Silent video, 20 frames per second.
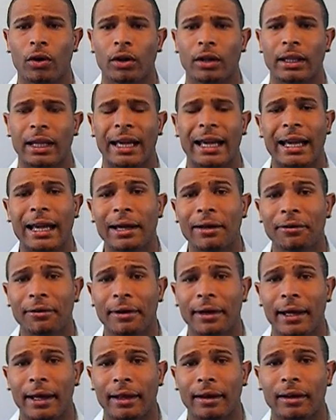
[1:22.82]
The
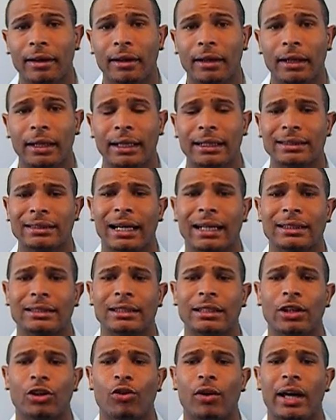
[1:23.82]
internet is
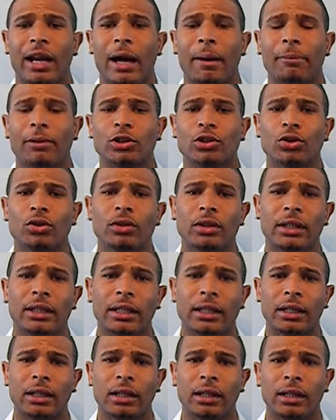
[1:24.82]
actually a great
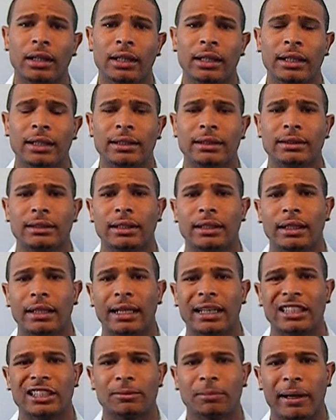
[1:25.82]
opportunity to
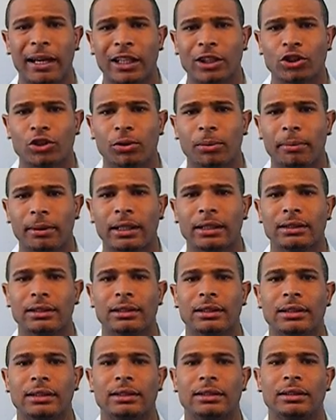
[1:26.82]
expand your
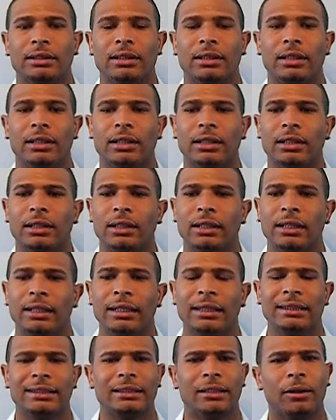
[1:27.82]
business,
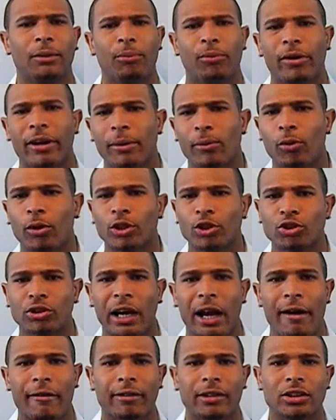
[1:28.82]
to bring more
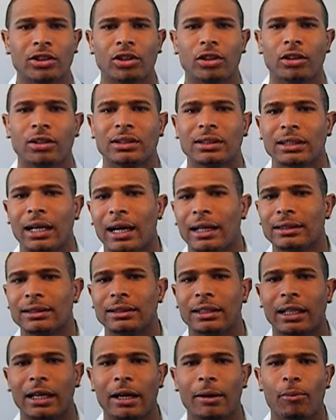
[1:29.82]
traffic to your sites,
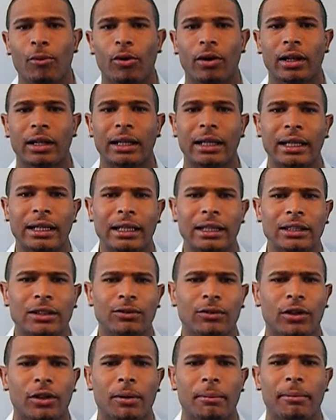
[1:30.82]
to get more leads
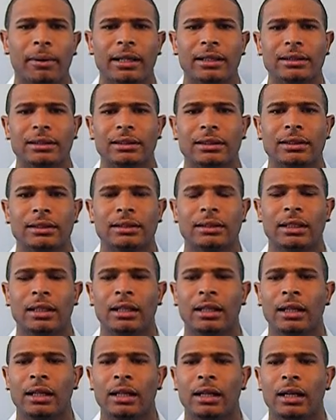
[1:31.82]
for your business.
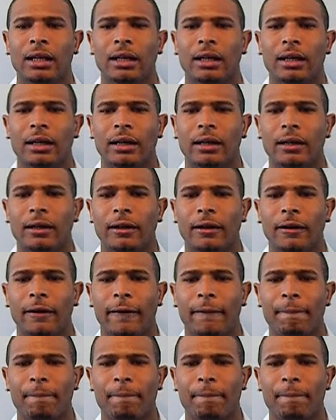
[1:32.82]
Uh,